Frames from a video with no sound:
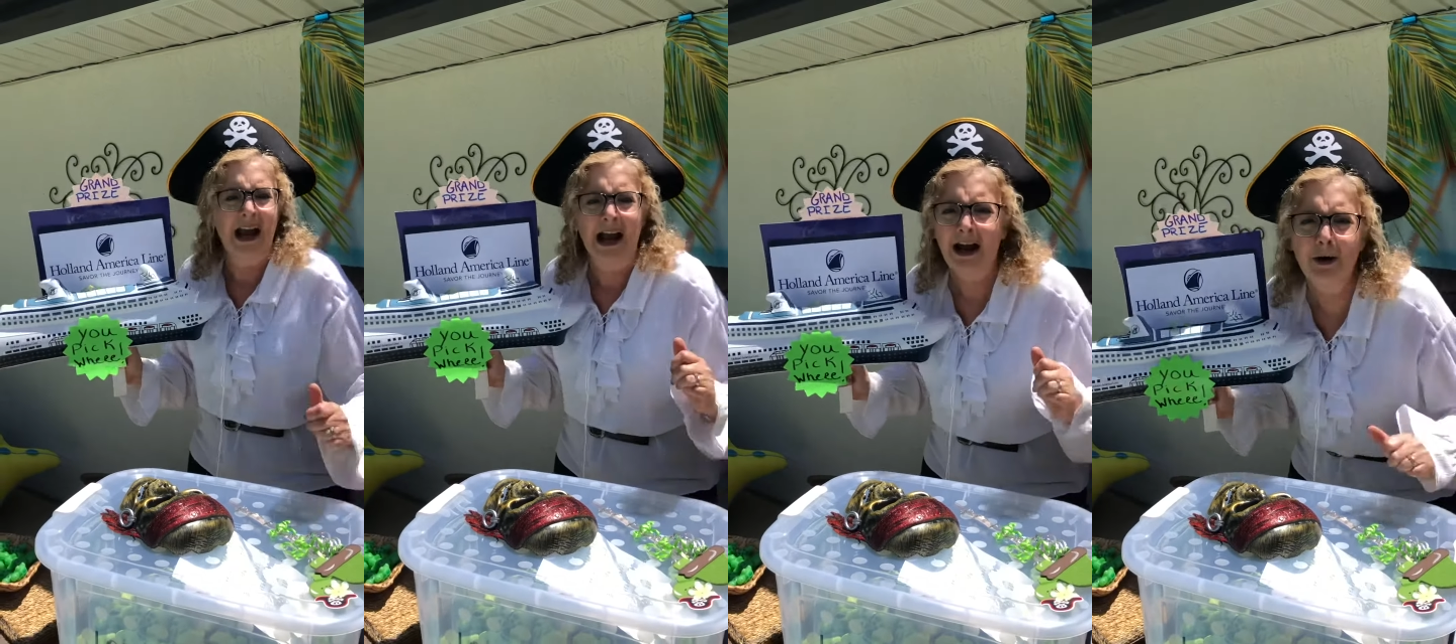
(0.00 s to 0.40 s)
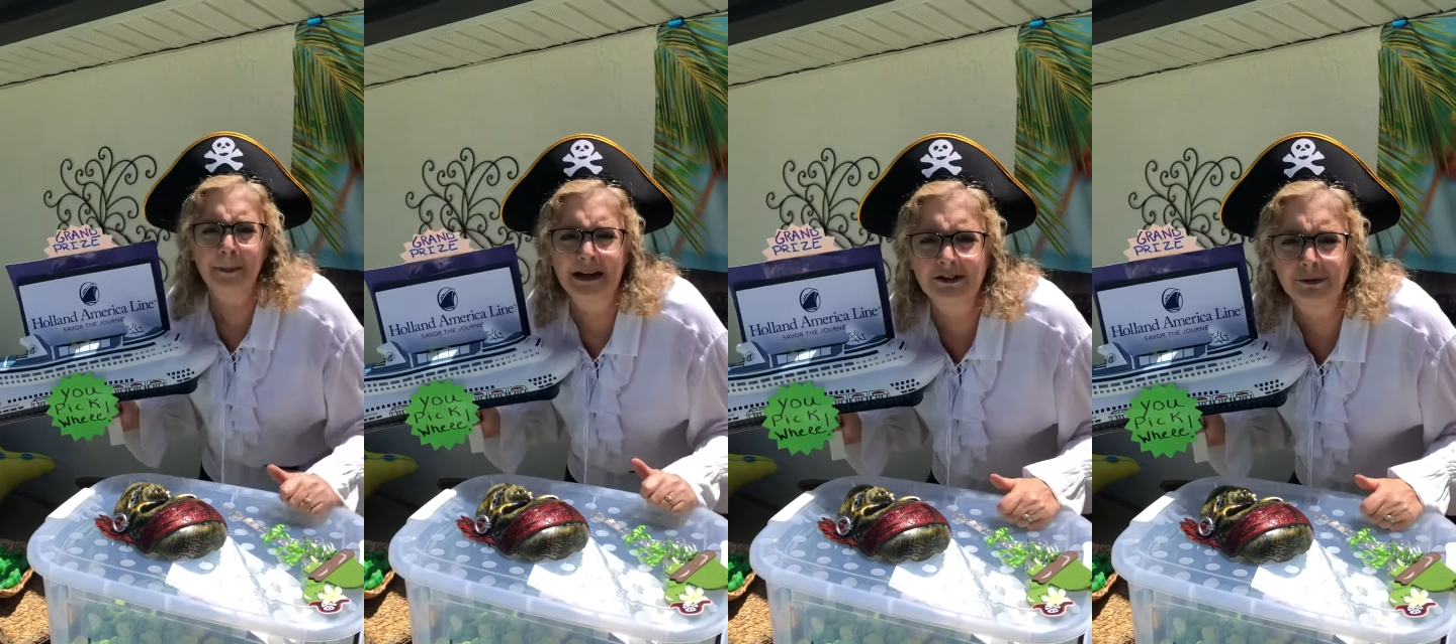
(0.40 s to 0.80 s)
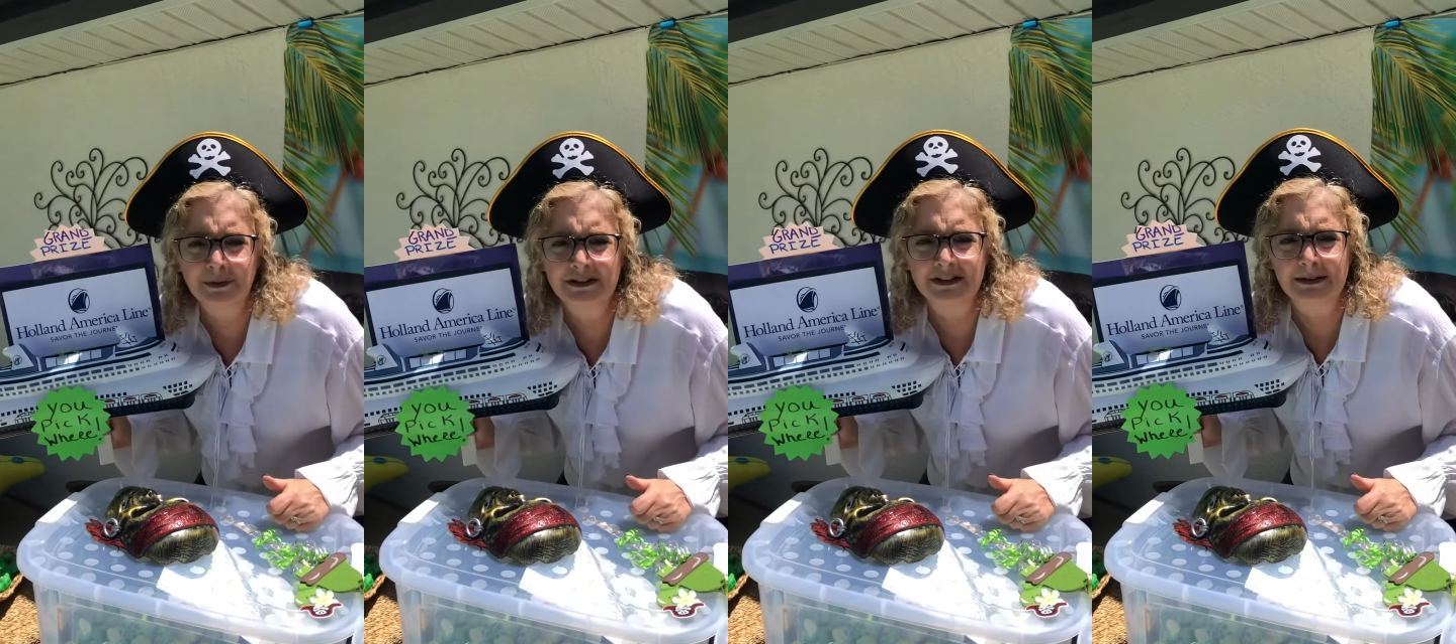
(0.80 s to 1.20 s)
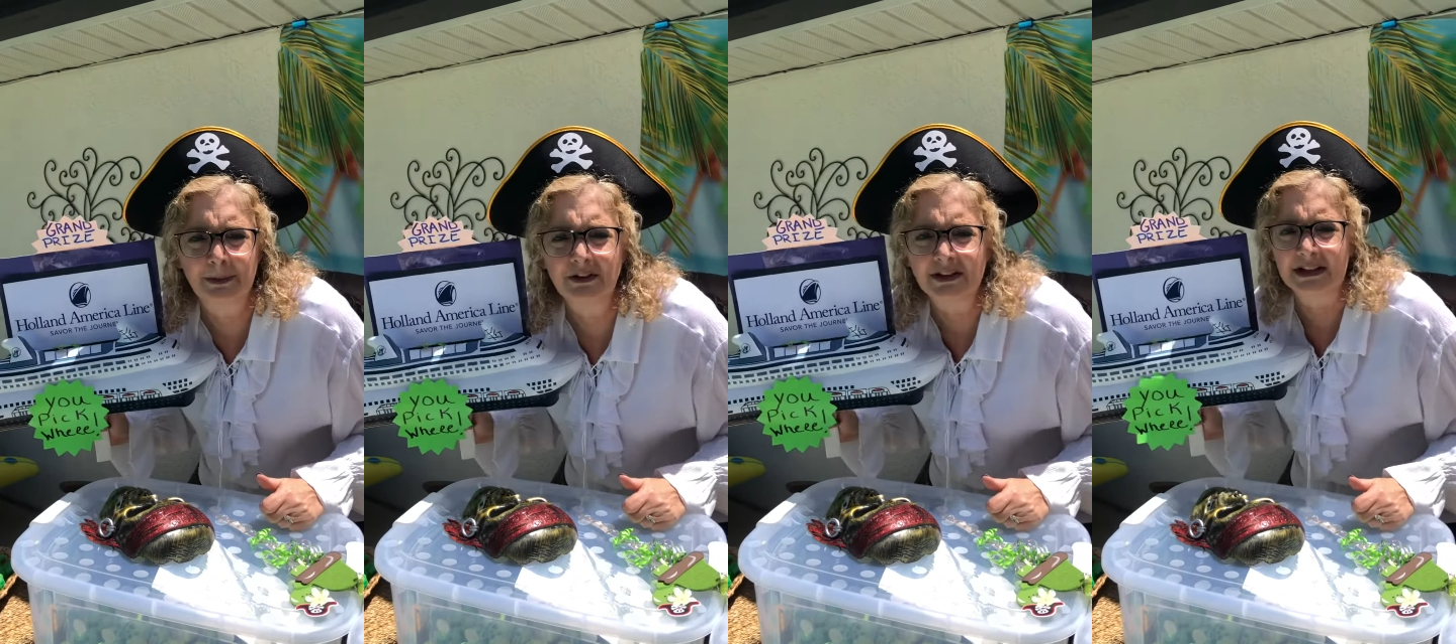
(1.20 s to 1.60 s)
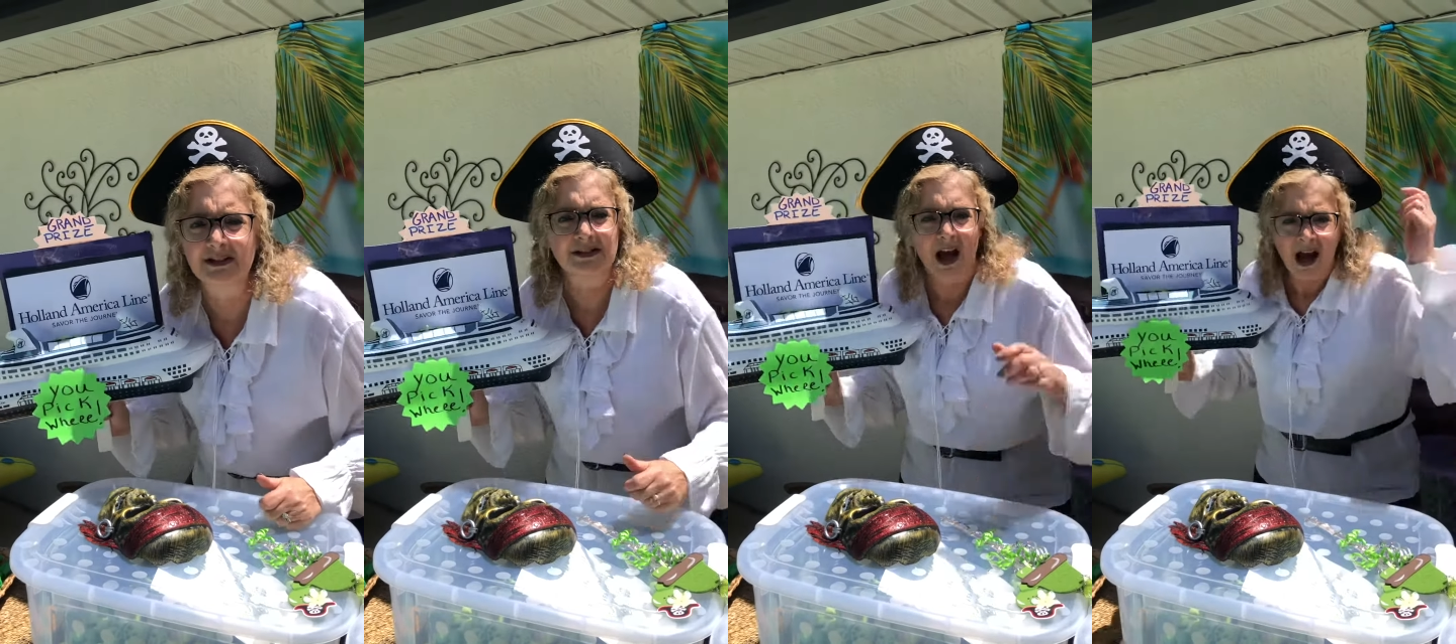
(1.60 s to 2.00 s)
Help kids with
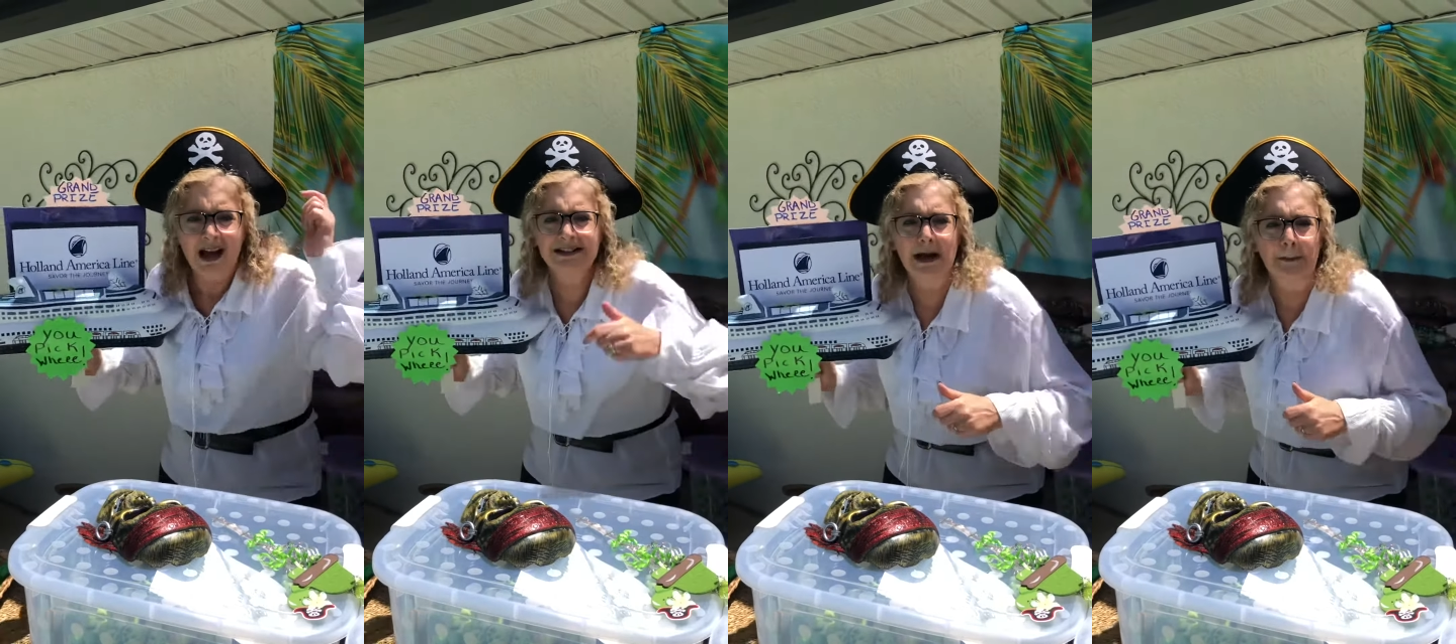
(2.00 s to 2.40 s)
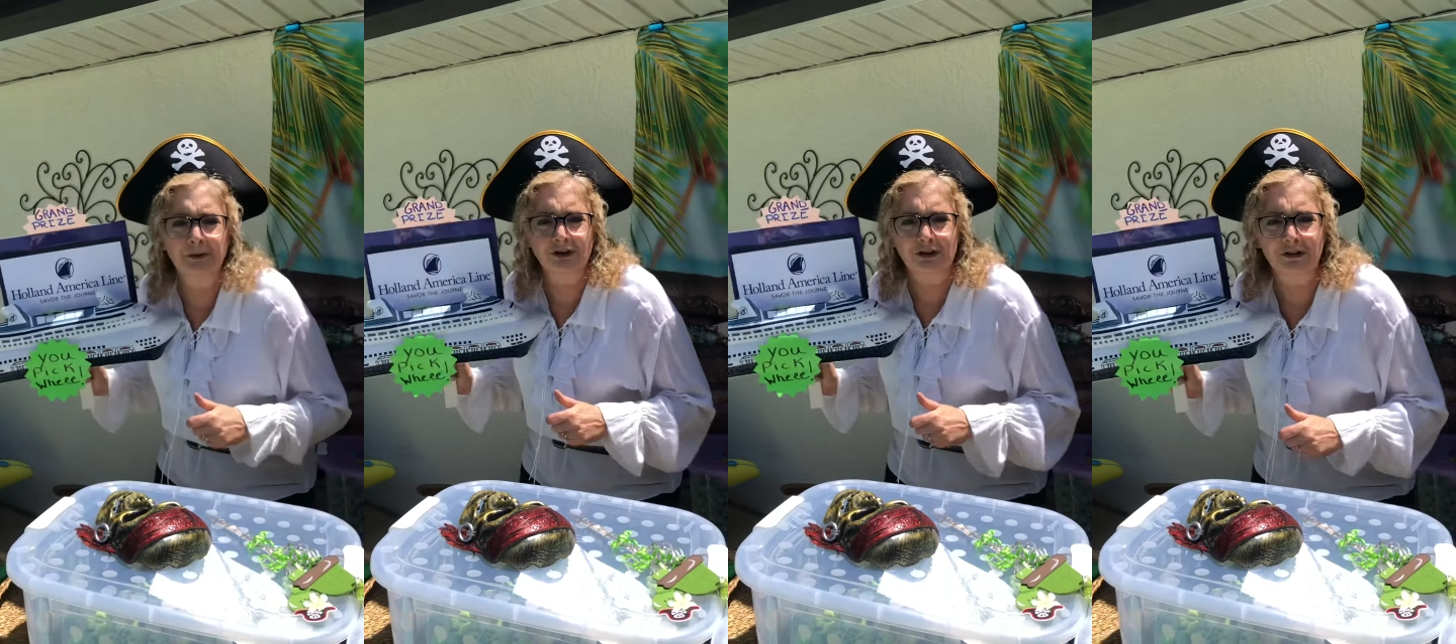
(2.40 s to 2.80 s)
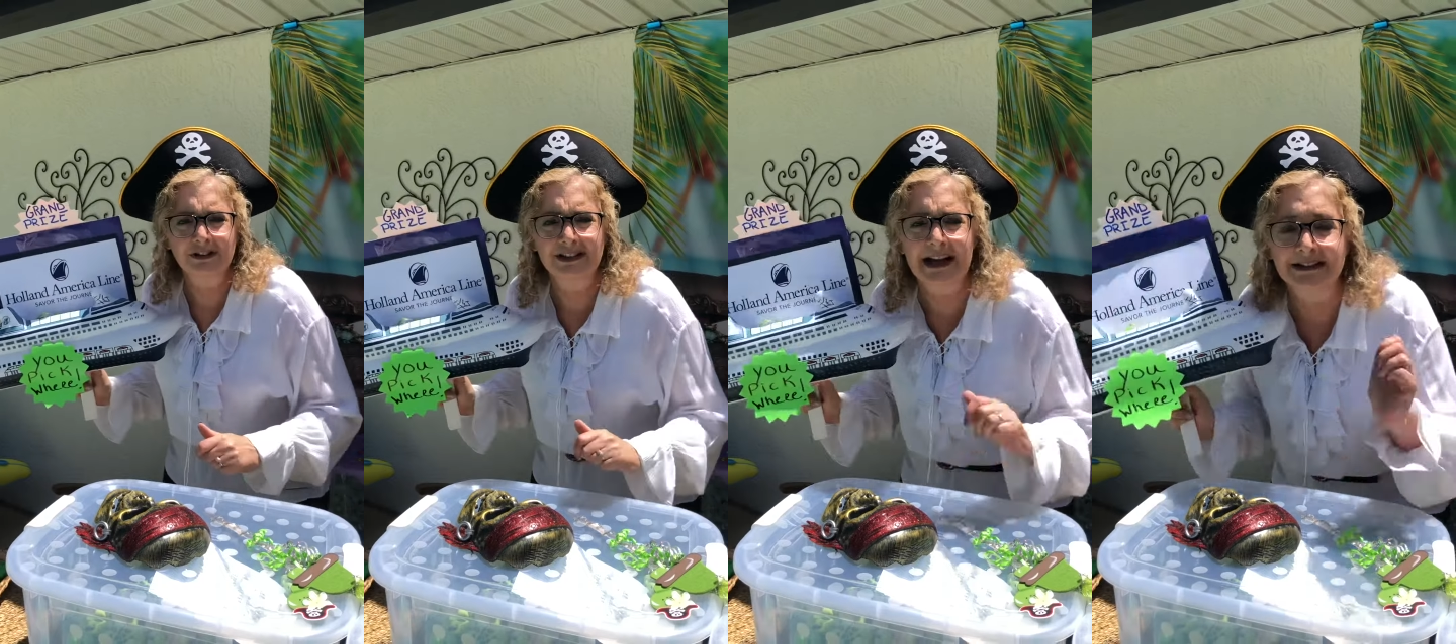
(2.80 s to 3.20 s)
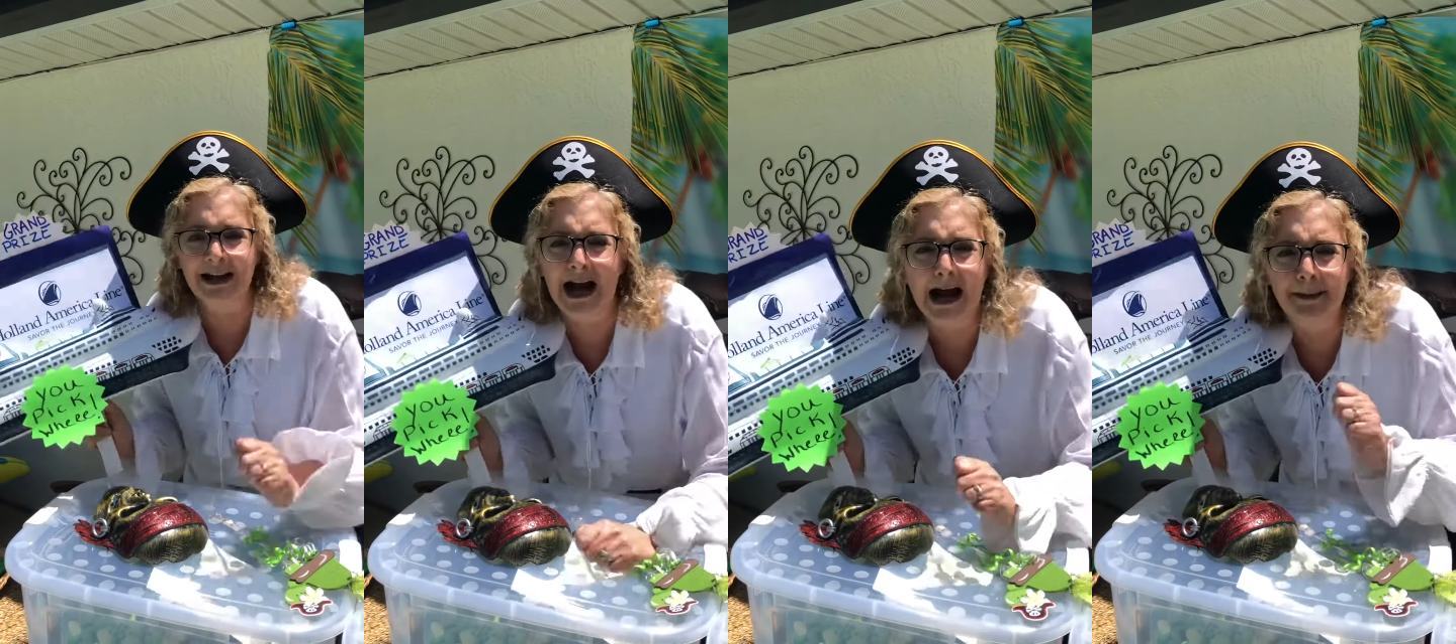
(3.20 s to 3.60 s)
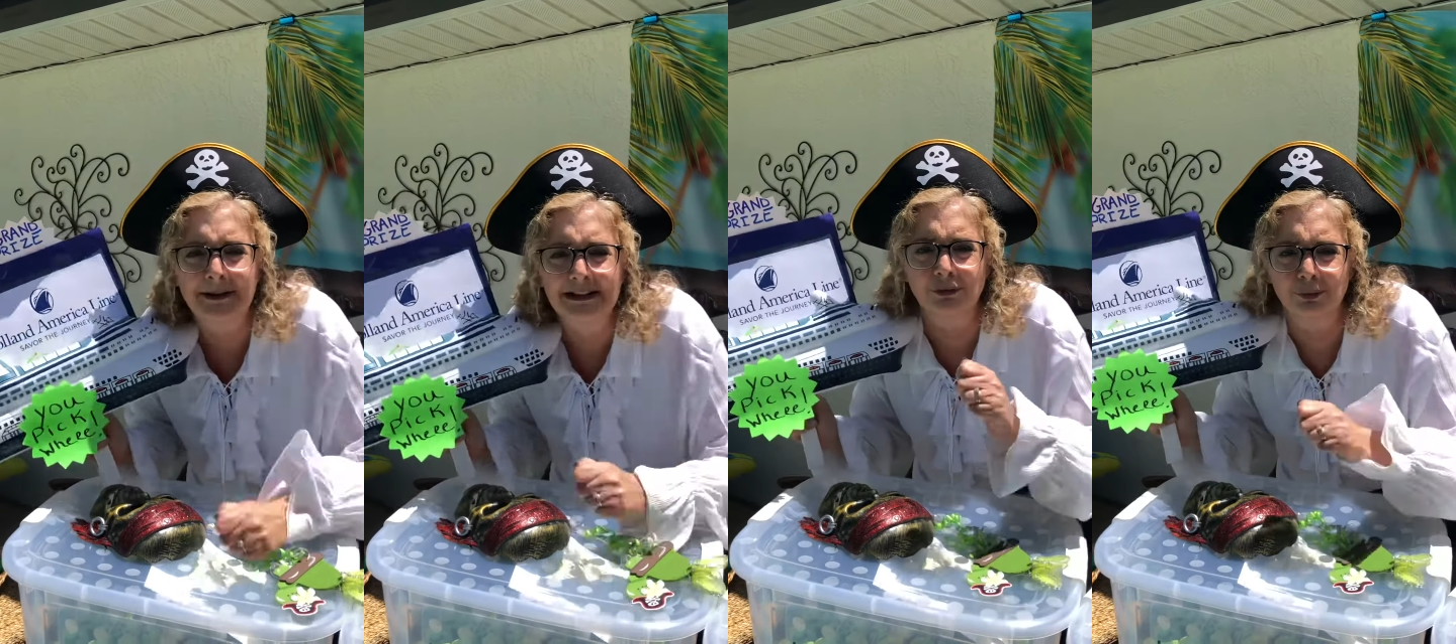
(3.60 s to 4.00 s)
disabilities. Adopt your turtle today. Time
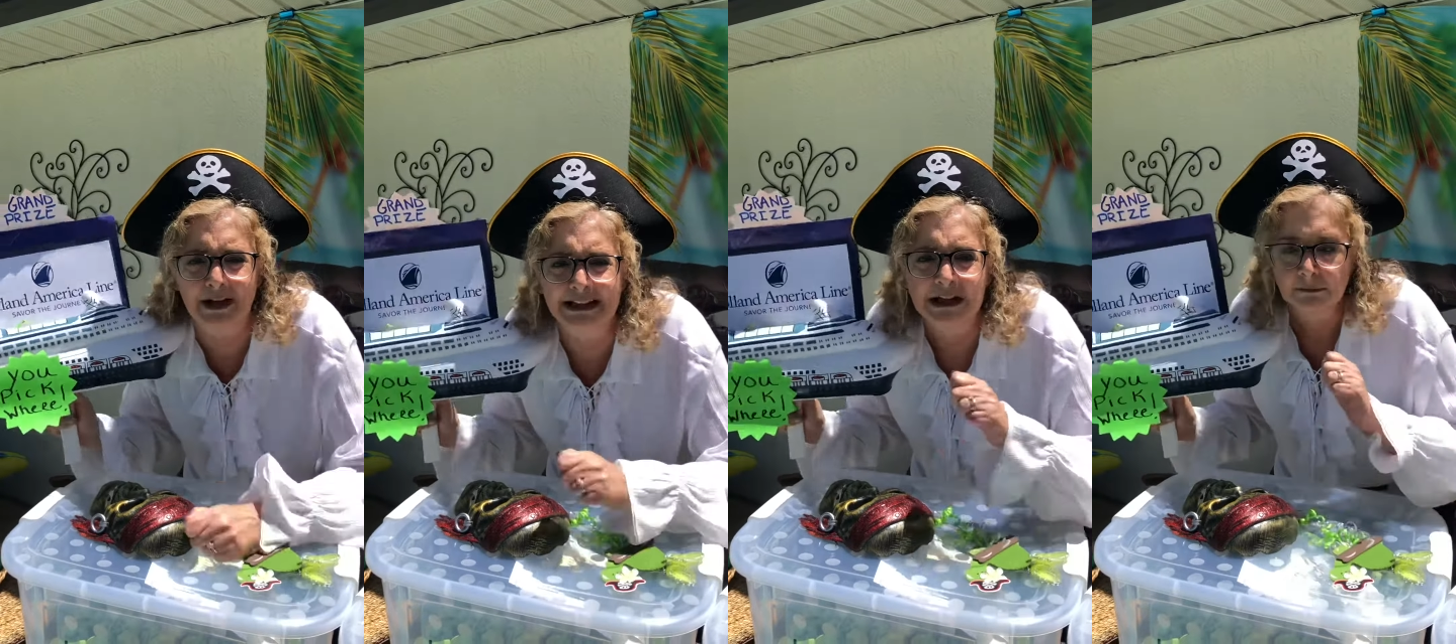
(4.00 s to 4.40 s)
is running.